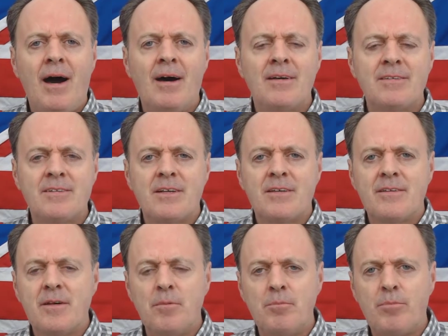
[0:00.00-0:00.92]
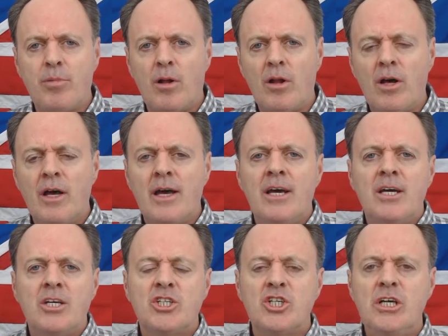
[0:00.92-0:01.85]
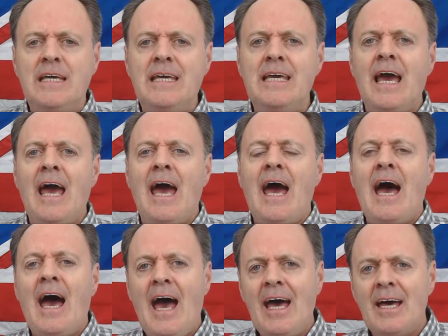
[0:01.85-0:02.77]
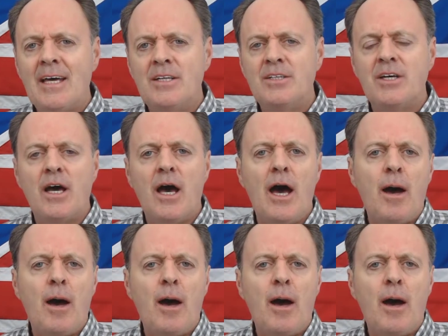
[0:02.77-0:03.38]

past simple. She had